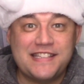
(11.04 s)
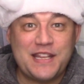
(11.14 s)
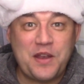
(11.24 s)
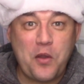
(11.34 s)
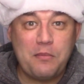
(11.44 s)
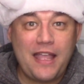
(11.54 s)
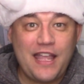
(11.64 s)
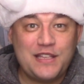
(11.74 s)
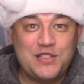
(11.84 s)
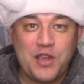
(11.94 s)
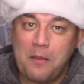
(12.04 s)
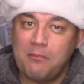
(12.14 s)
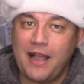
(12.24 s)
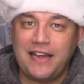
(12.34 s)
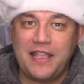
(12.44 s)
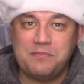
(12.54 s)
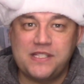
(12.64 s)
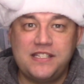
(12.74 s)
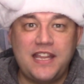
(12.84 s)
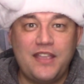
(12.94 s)
and nomads. My
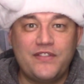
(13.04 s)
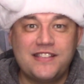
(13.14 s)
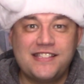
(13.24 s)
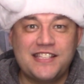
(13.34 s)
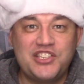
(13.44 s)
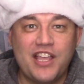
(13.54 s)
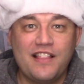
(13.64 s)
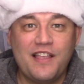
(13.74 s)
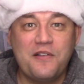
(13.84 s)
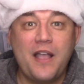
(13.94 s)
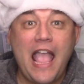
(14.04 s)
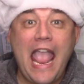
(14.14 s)
name's David Sicello,